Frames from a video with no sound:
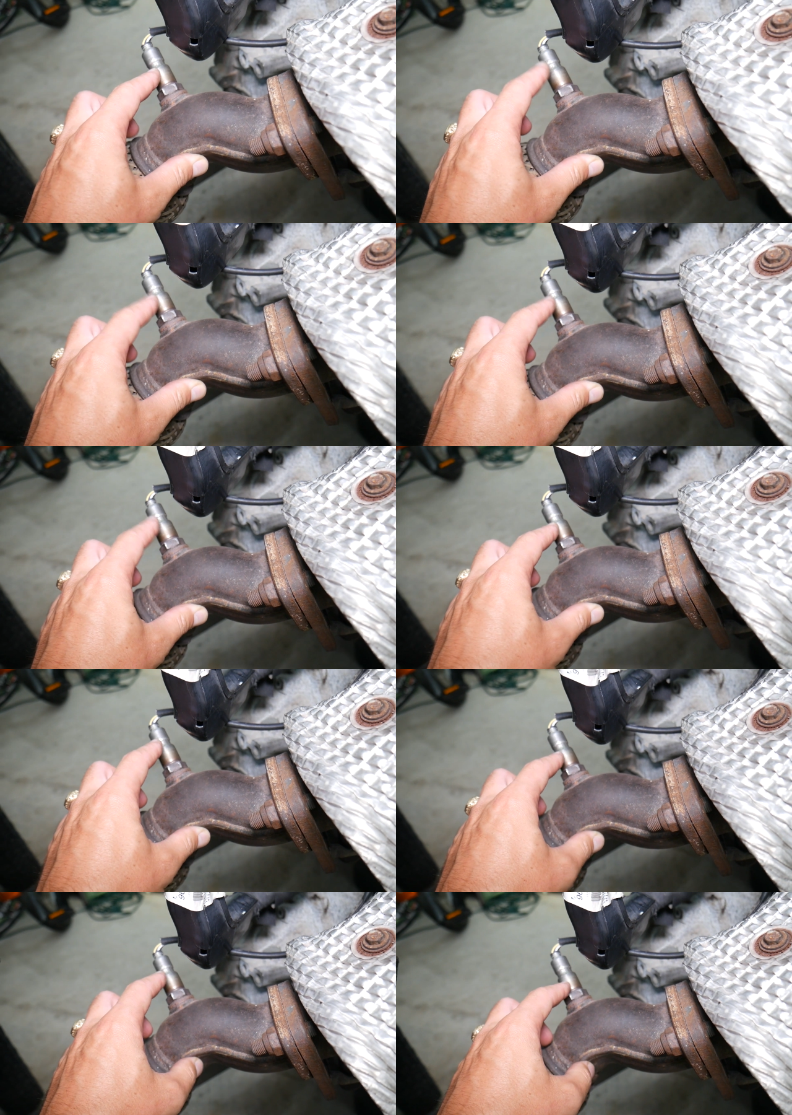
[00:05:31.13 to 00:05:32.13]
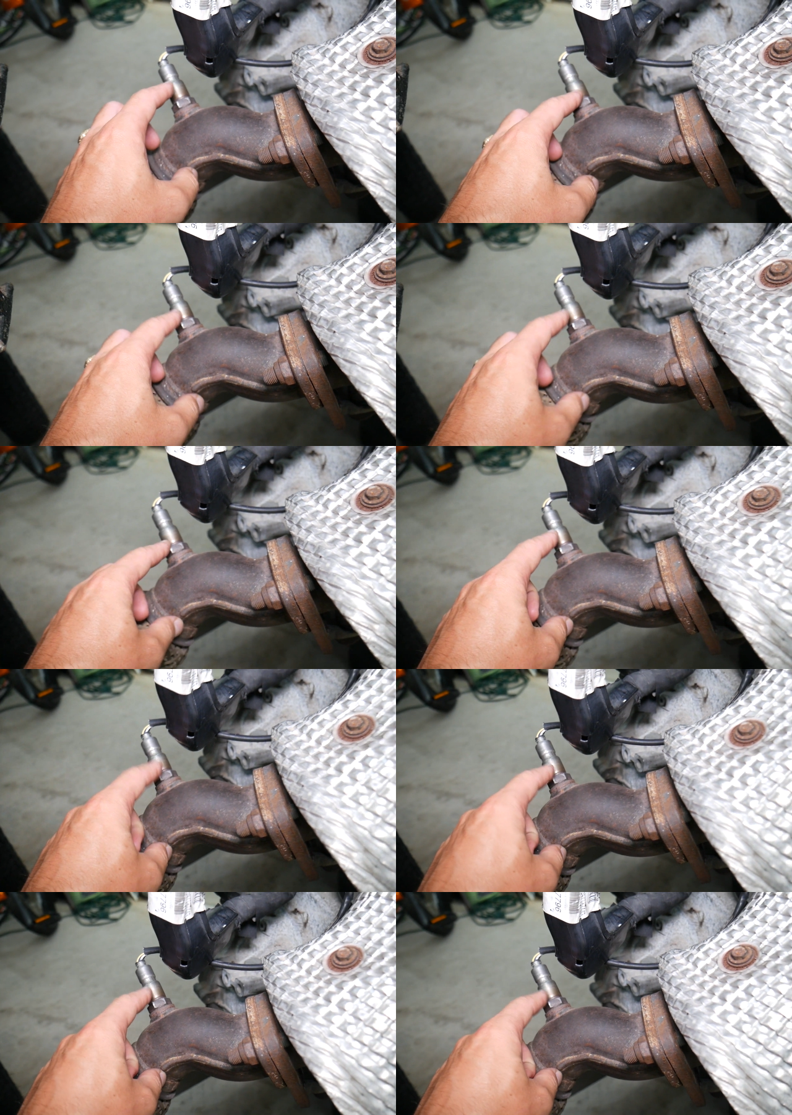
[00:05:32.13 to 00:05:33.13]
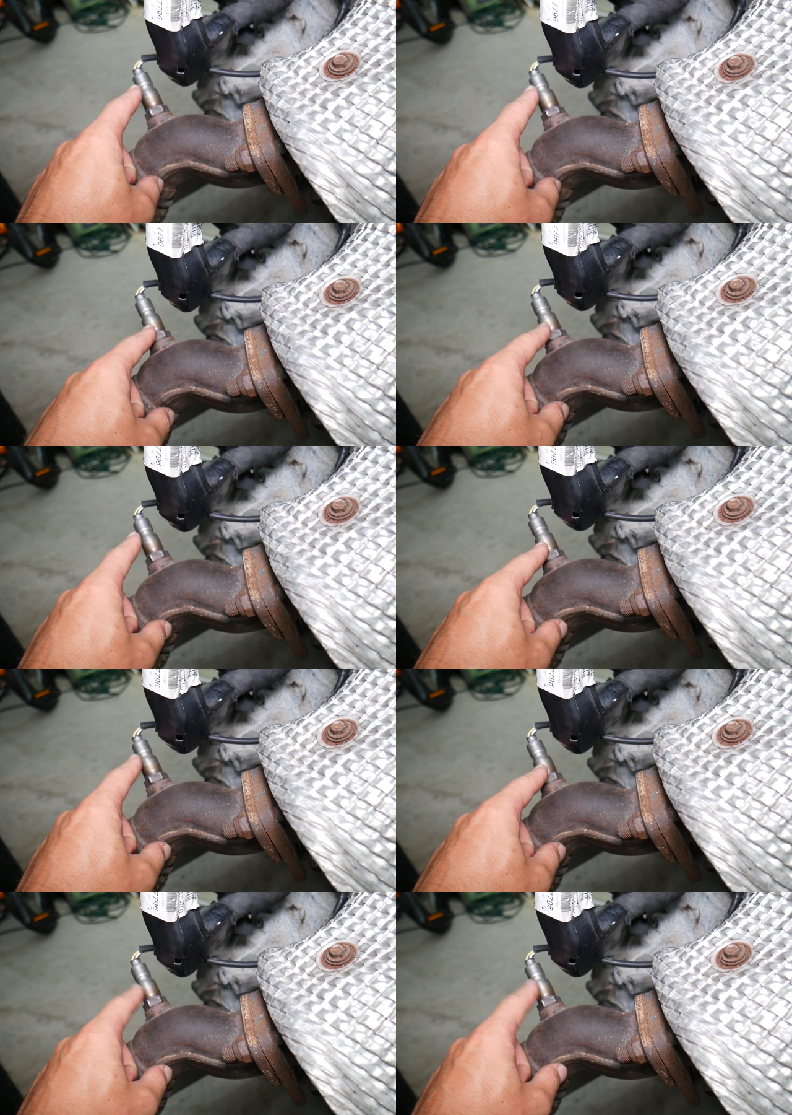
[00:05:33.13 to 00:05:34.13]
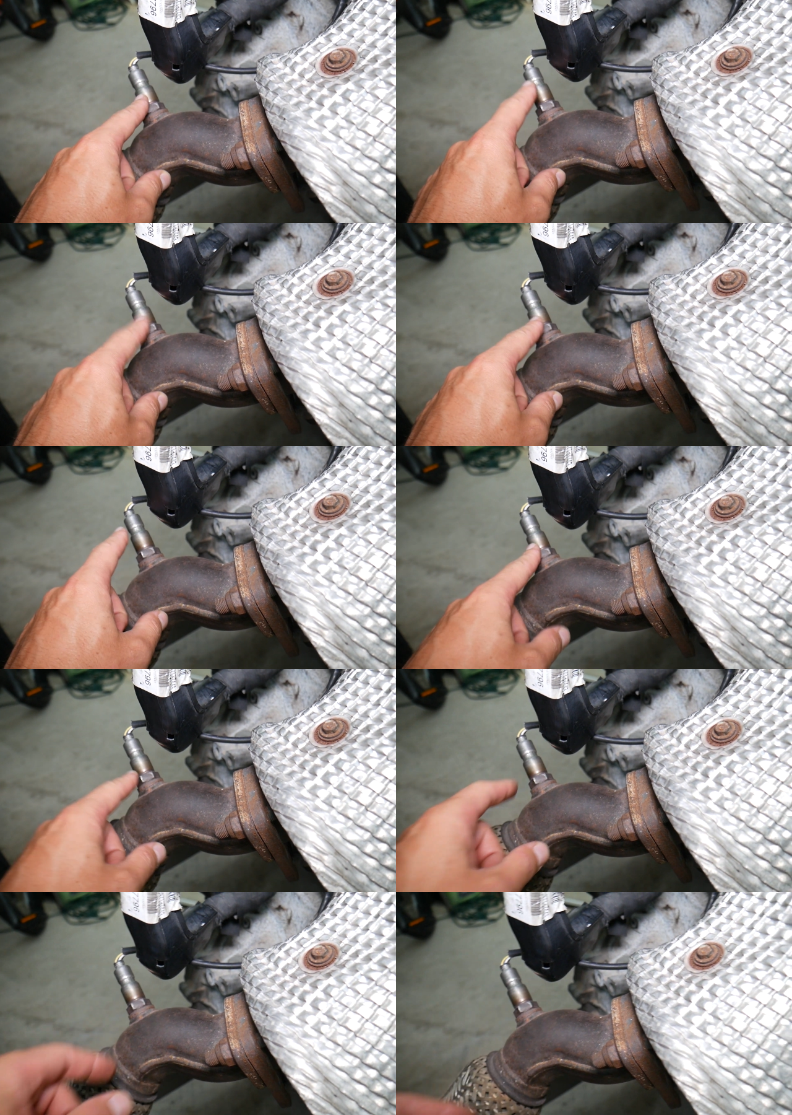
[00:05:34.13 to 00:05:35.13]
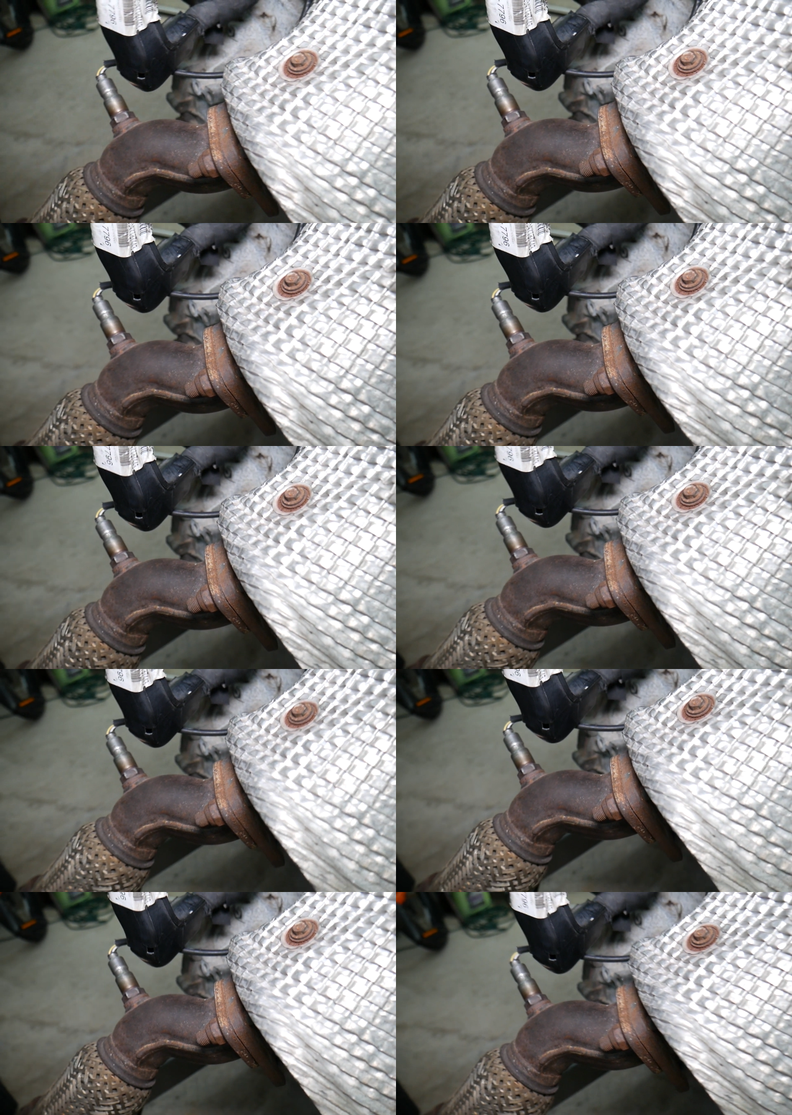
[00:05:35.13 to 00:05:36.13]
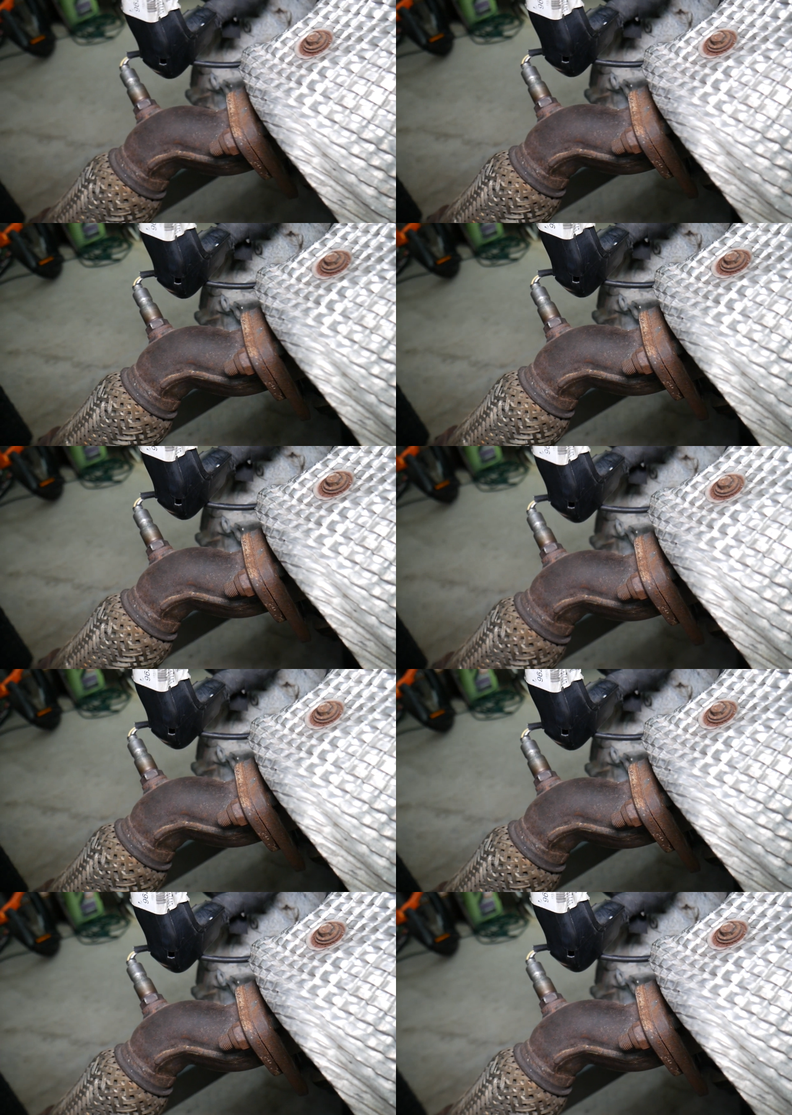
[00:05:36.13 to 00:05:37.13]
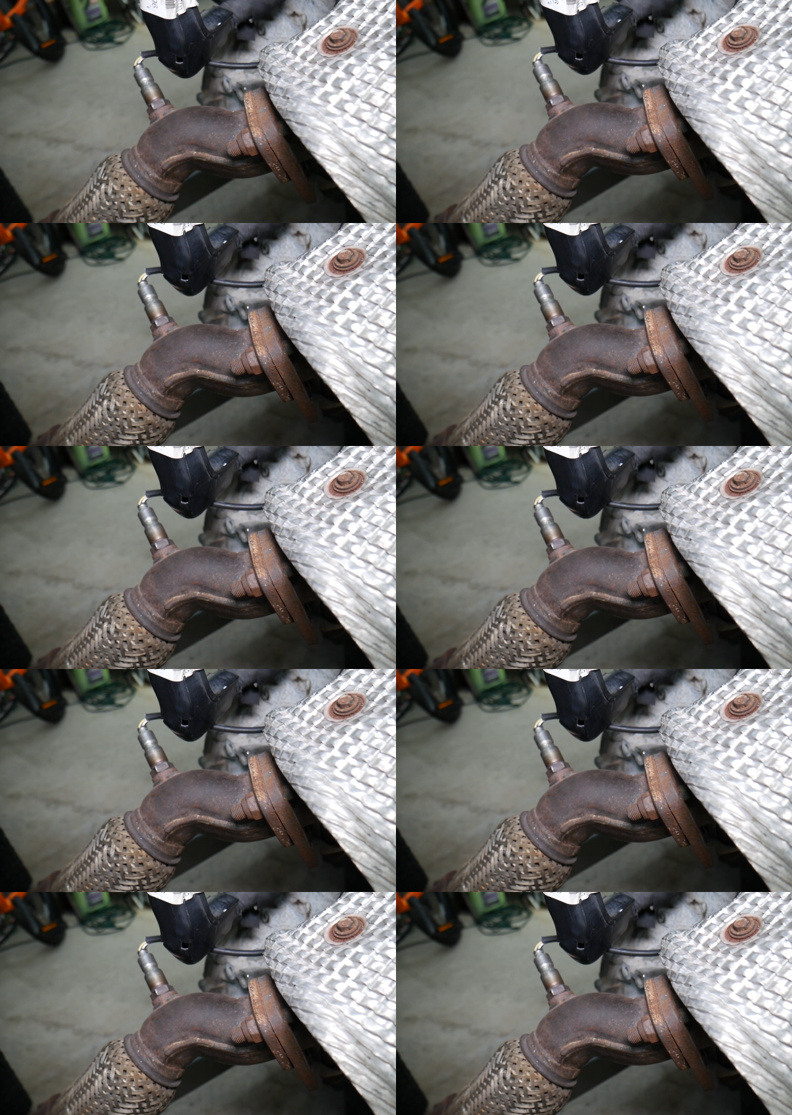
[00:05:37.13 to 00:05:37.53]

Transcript: (no speaker visible)